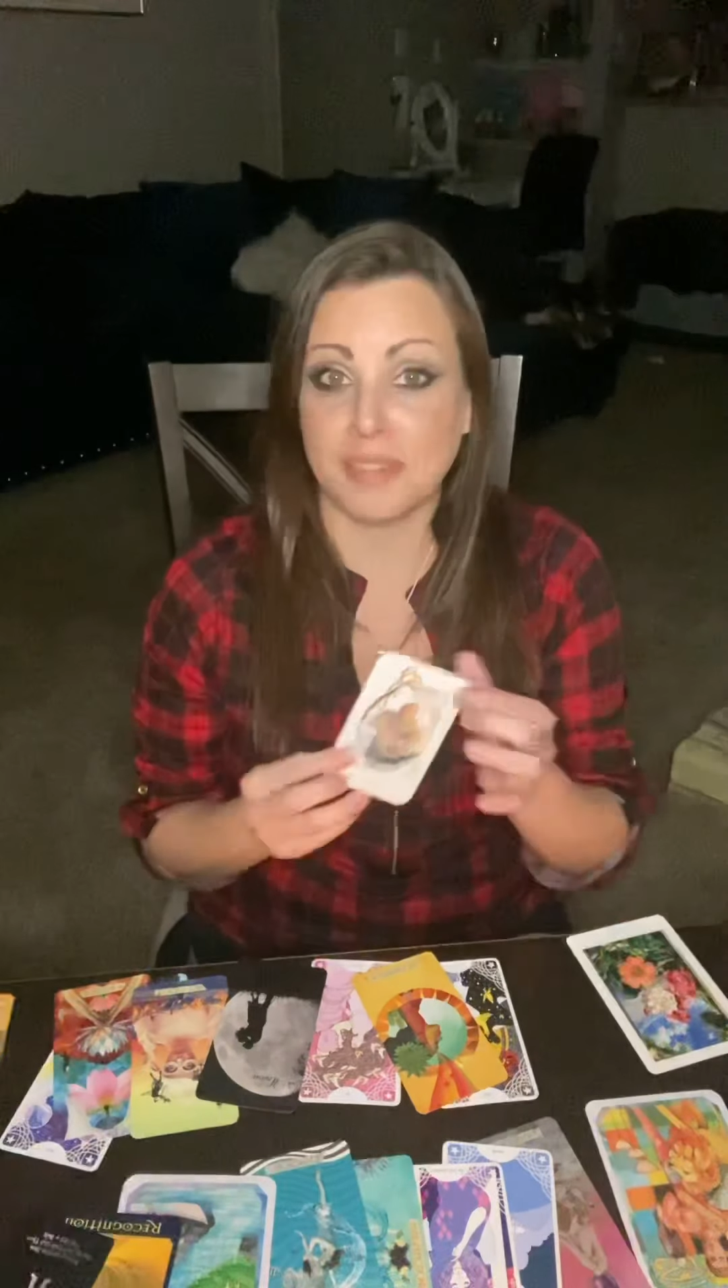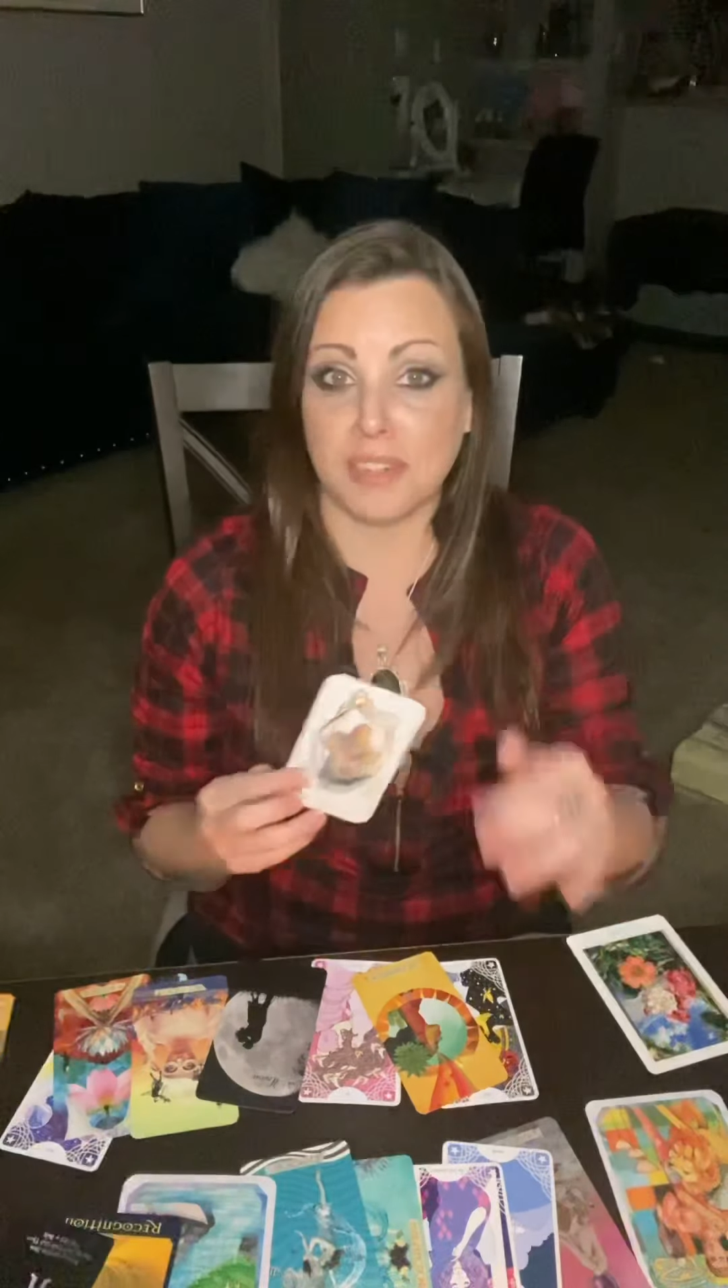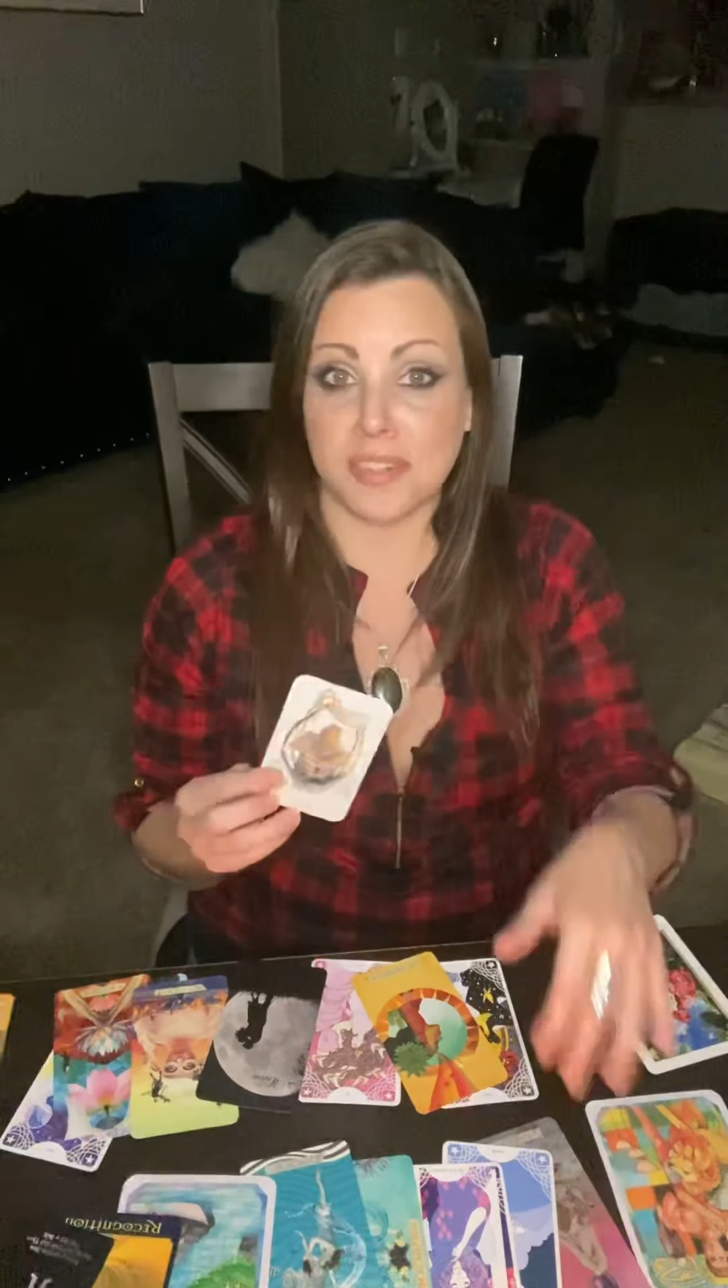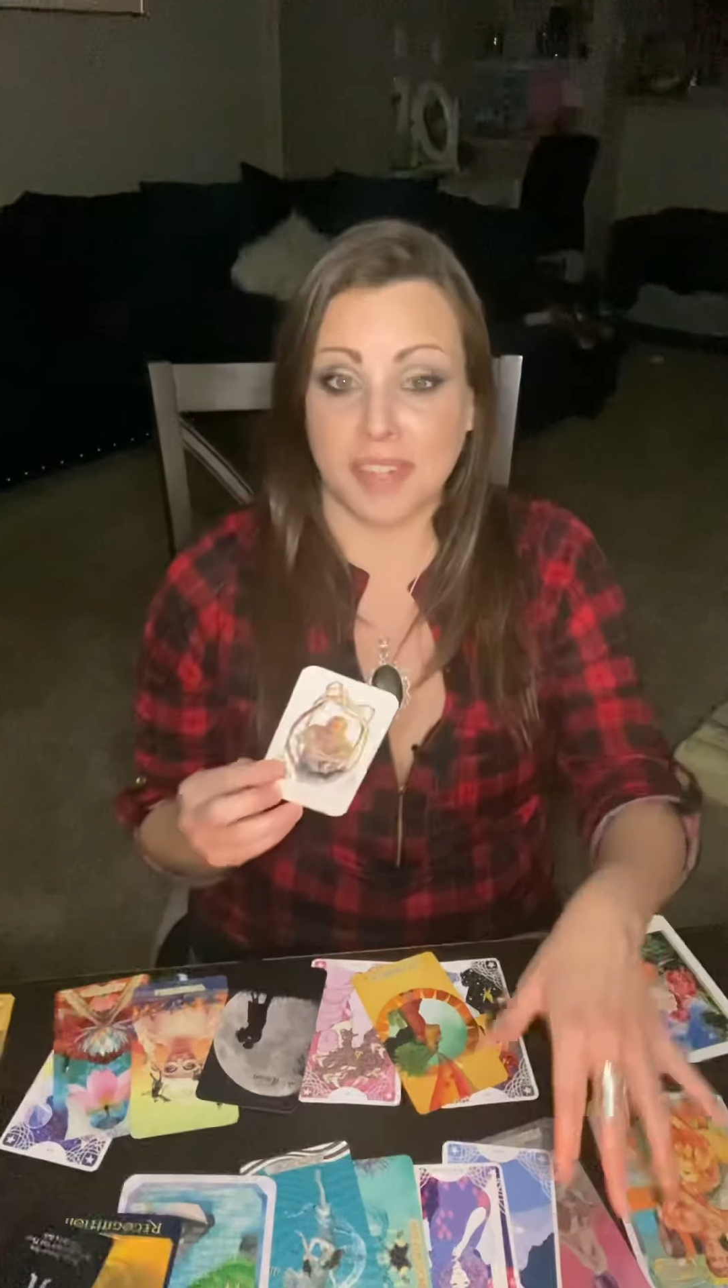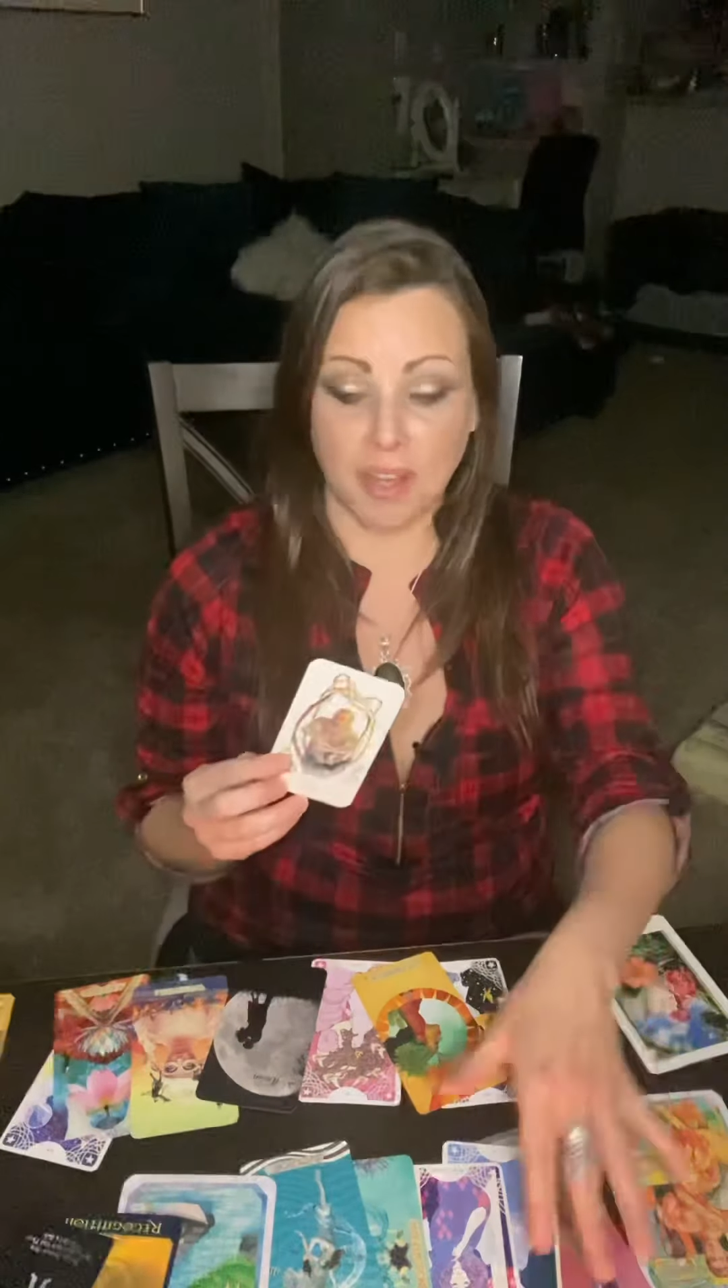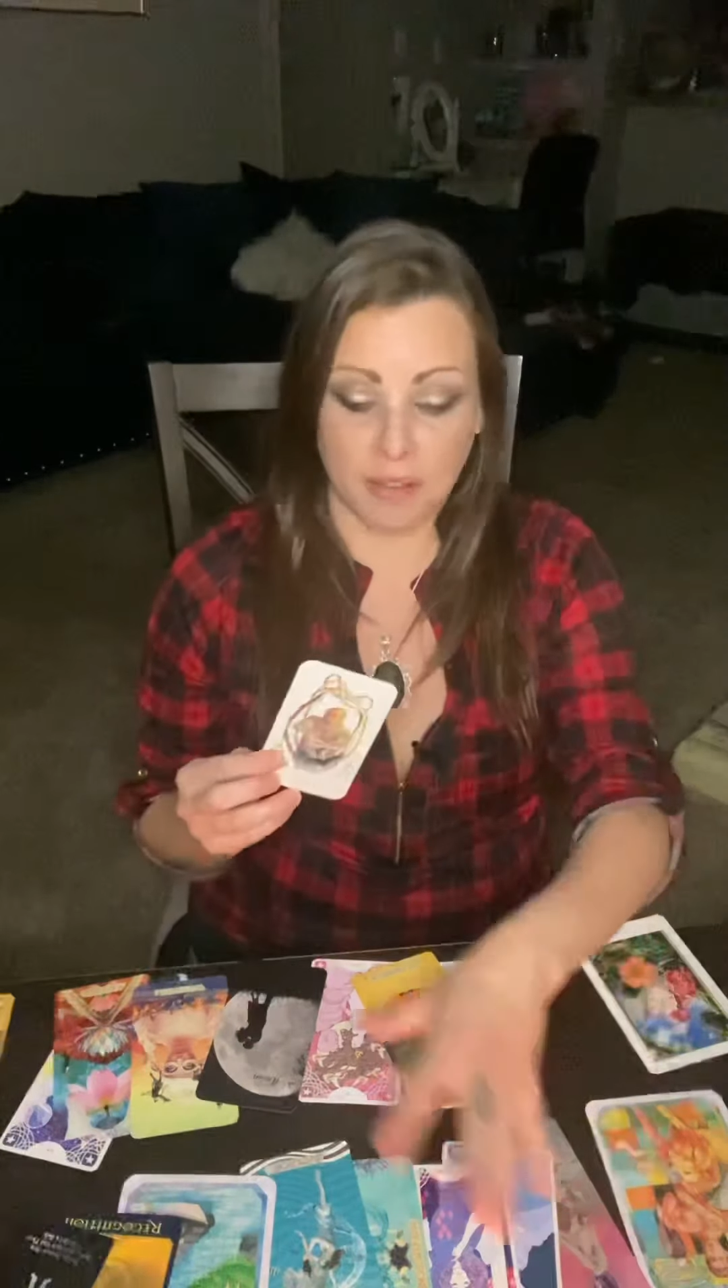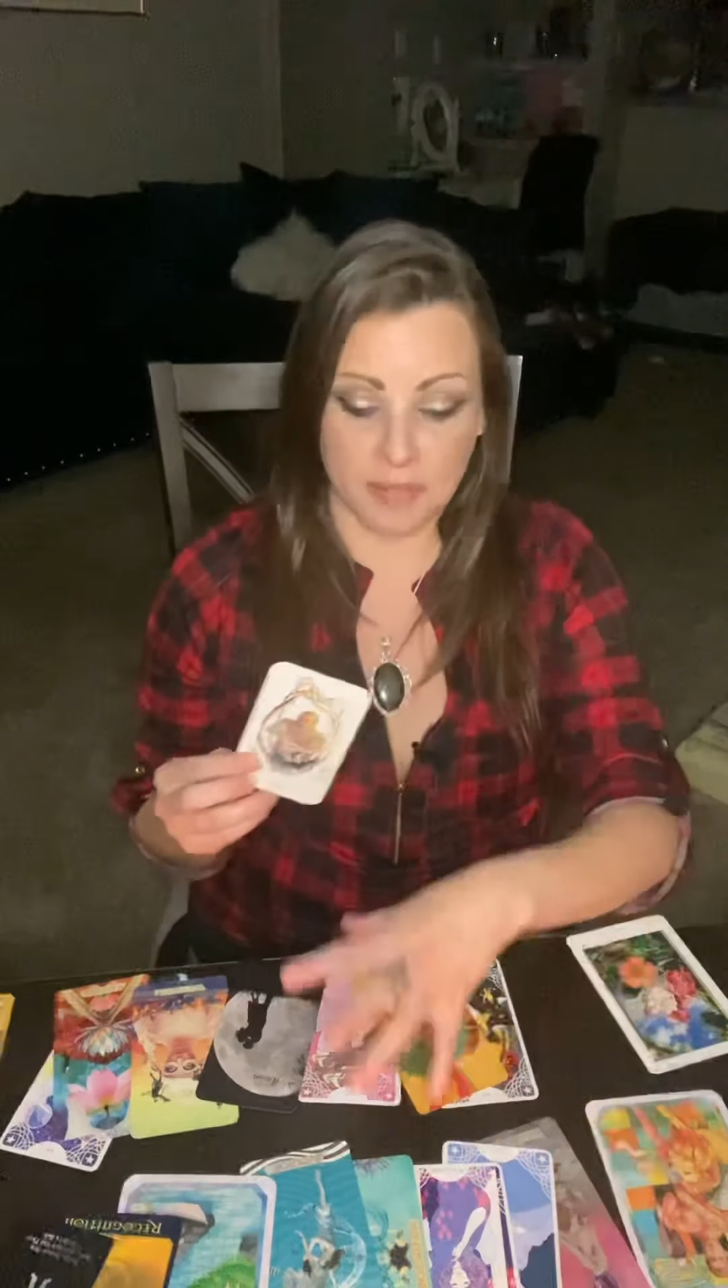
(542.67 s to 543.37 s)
yourself